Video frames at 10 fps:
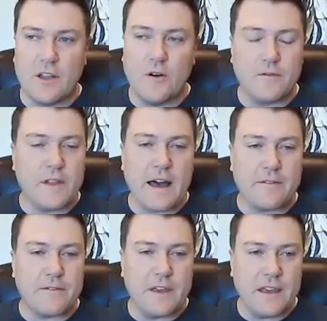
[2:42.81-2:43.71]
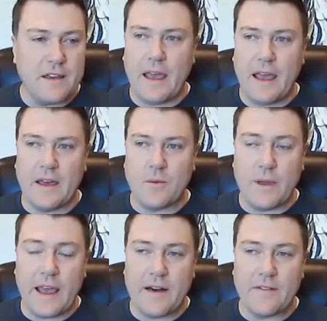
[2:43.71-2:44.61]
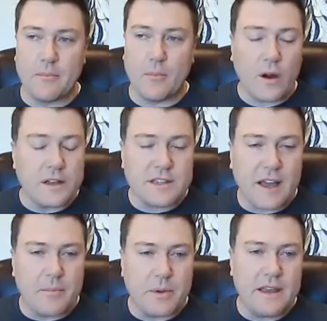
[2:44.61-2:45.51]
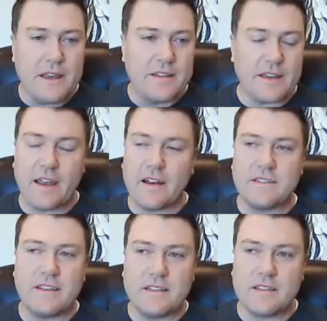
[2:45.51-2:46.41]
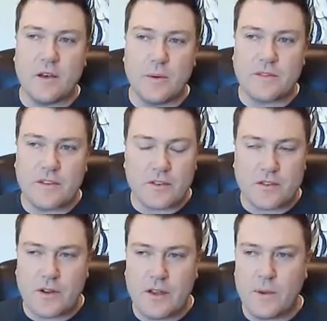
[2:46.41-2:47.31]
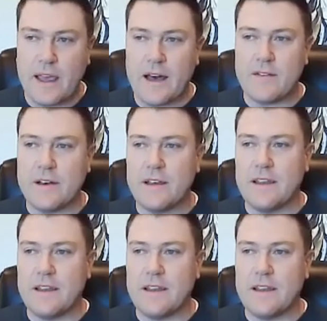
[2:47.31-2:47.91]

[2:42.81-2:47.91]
low flat fee and we have a mortgage company that guarantees the lowest interest rate we have an